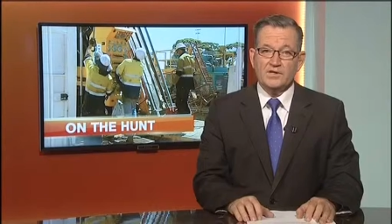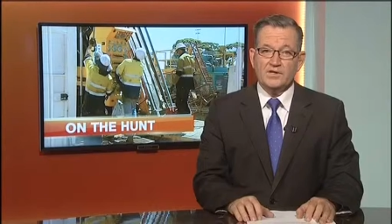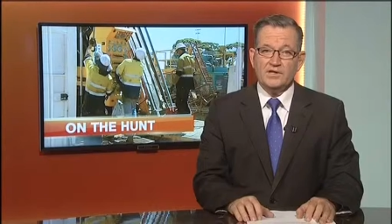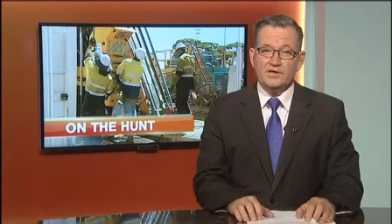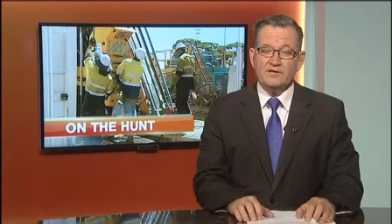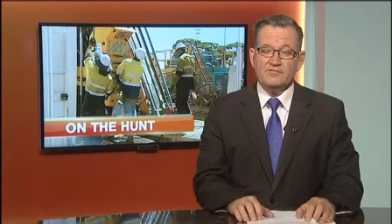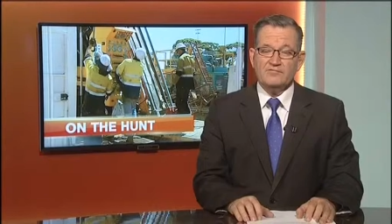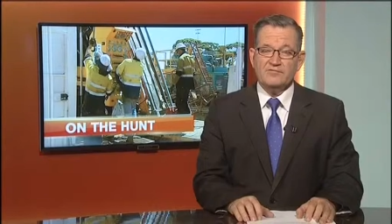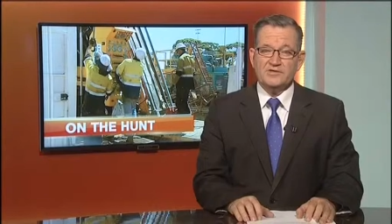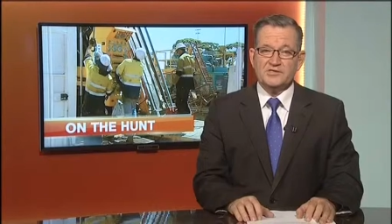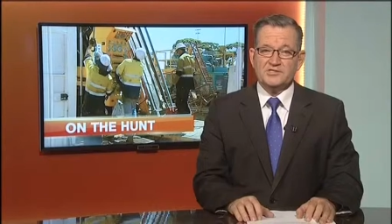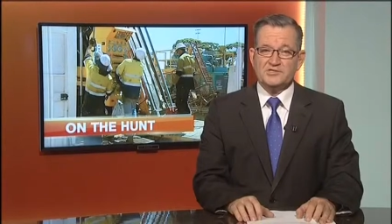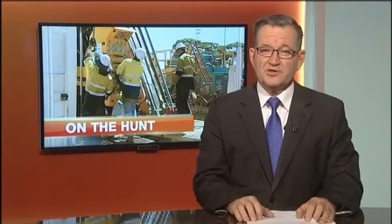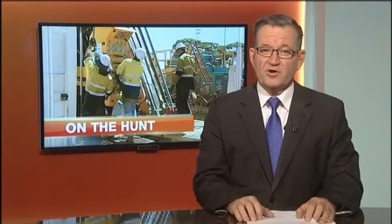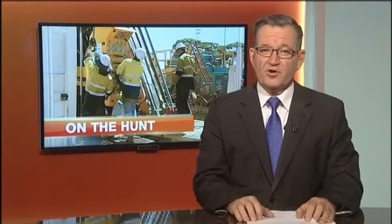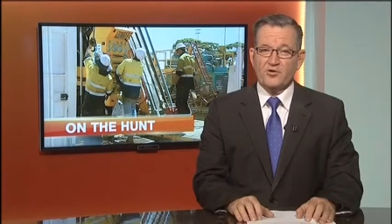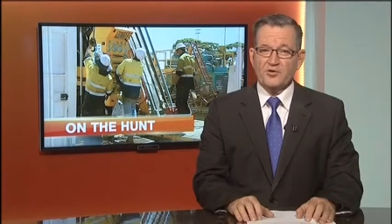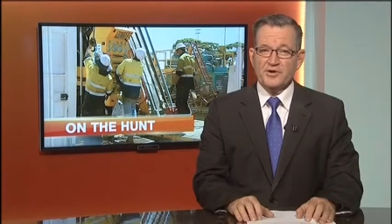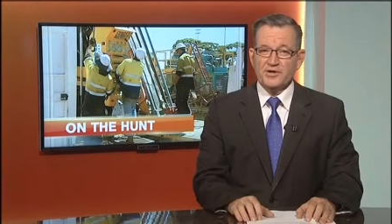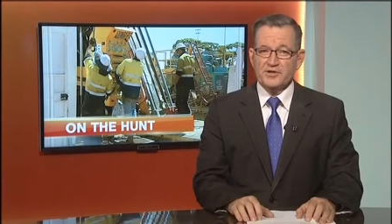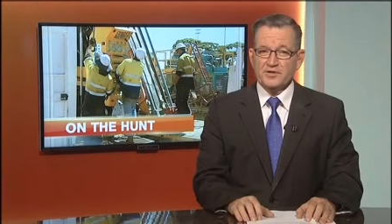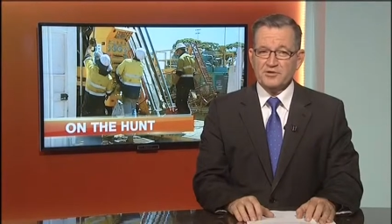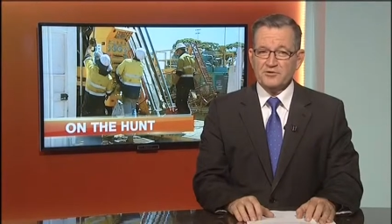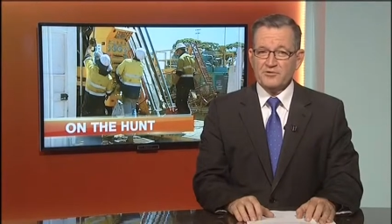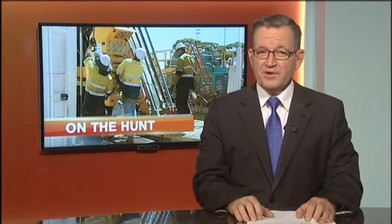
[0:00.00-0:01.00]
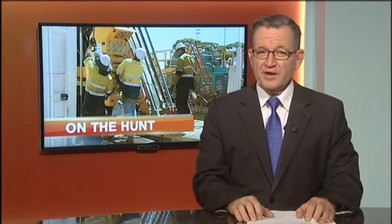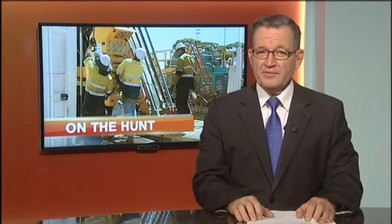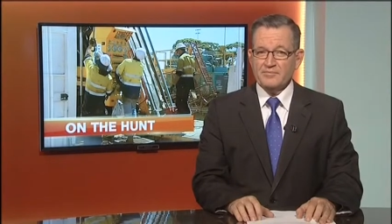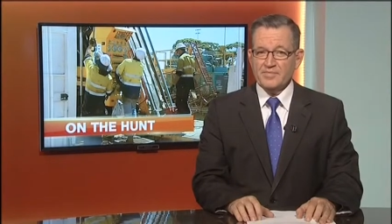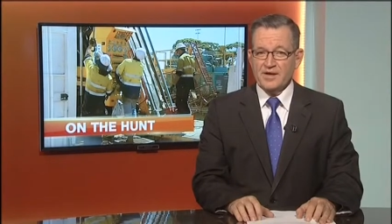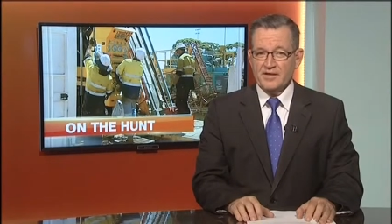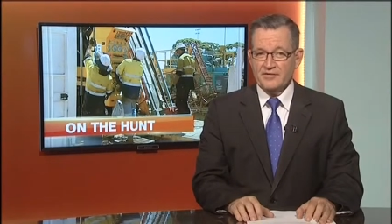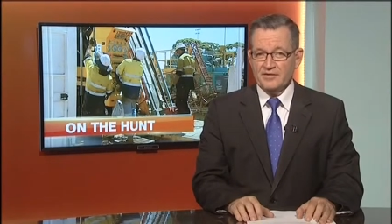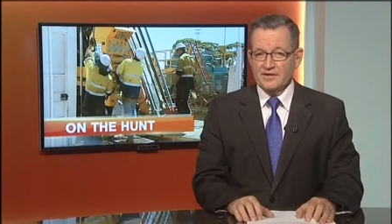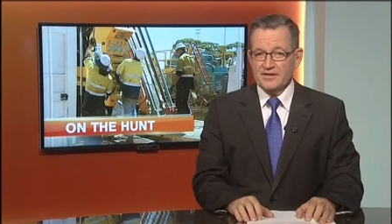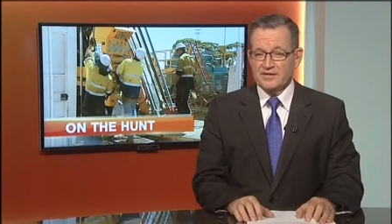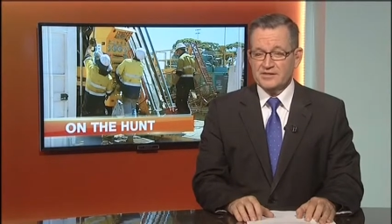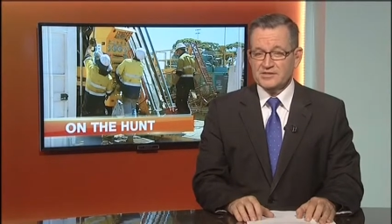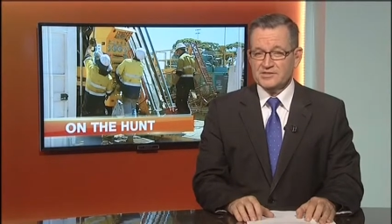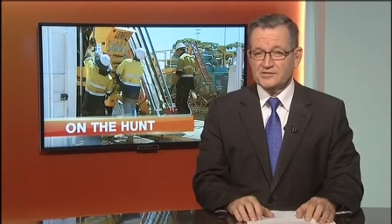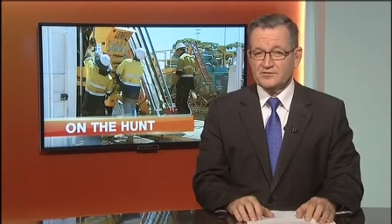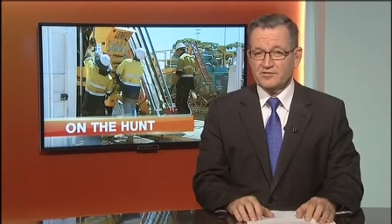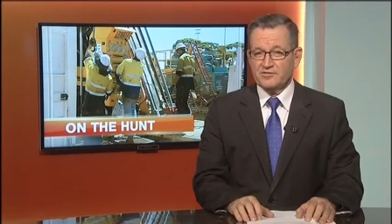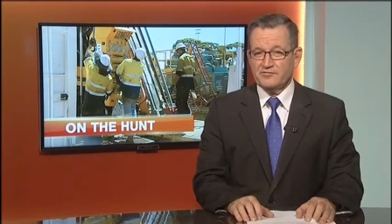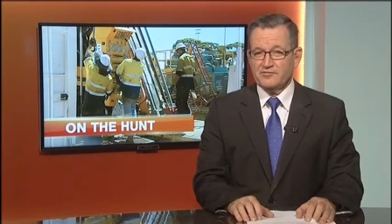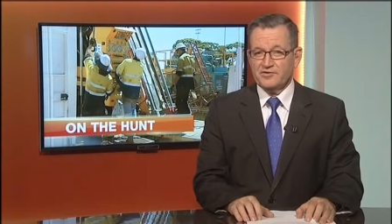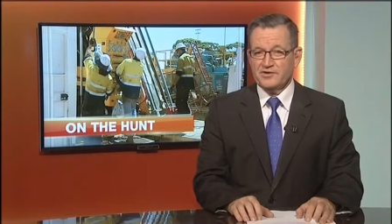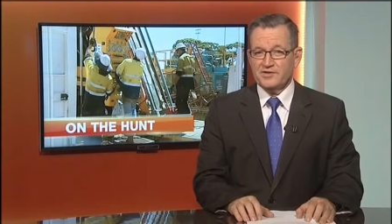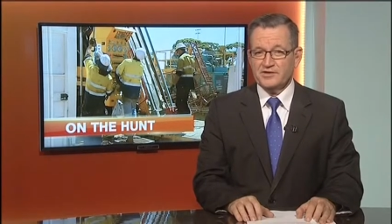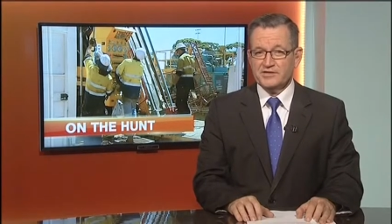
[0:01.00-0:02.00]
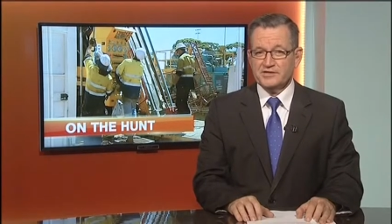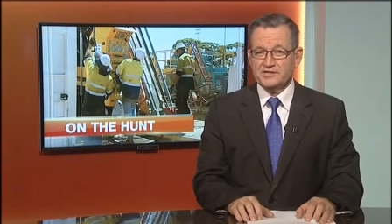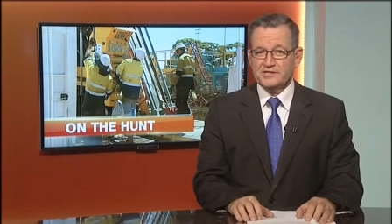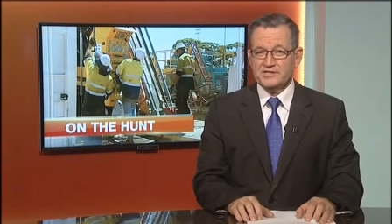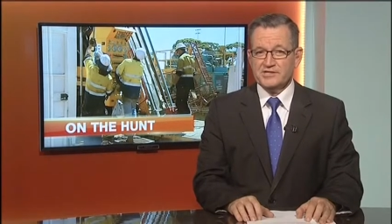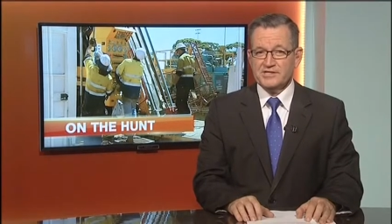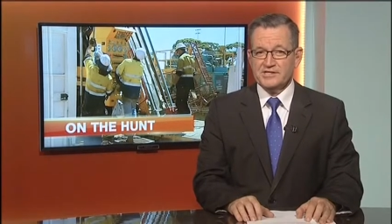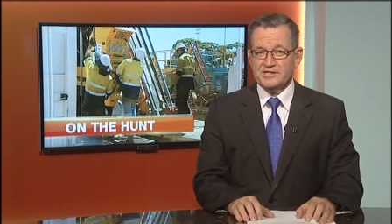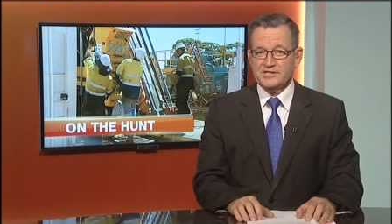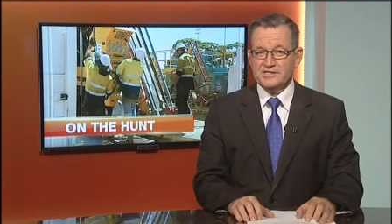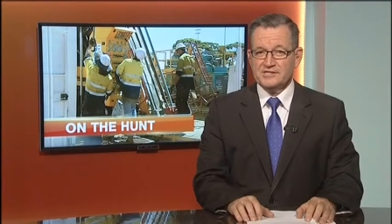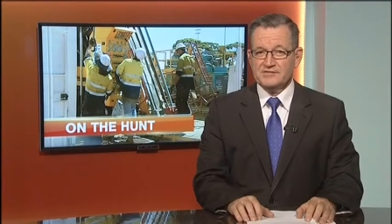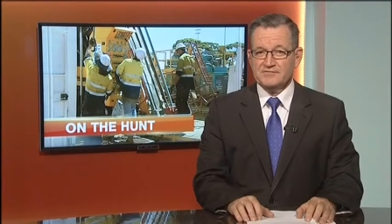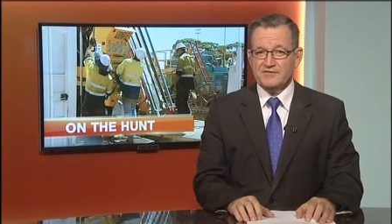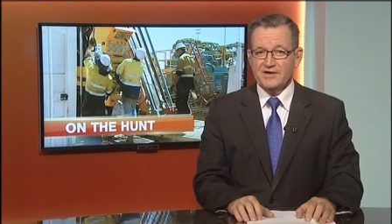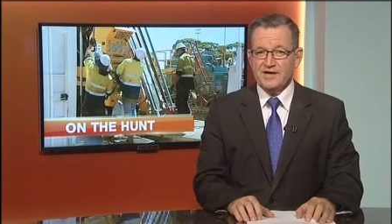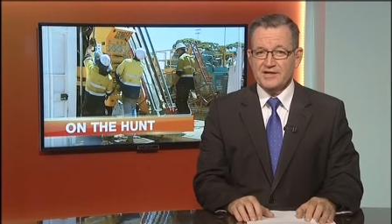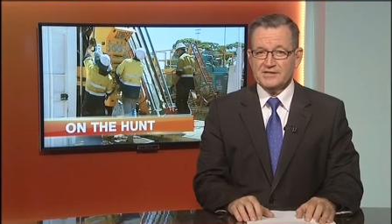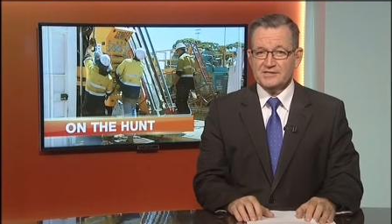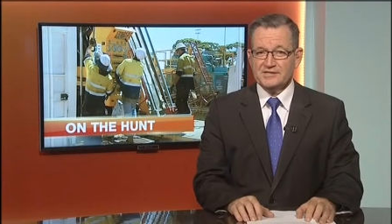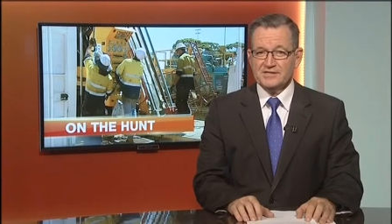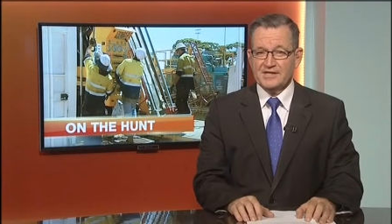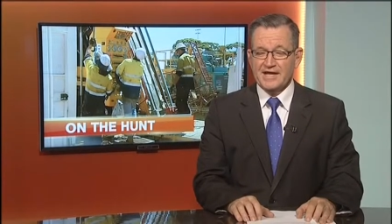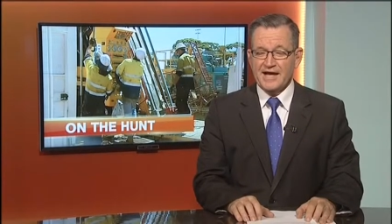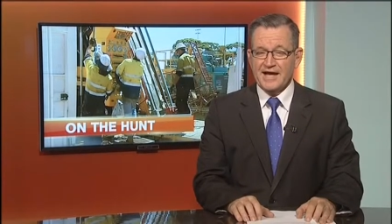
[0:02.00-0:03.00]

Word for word: A Victorian grandmother has revealed she's found an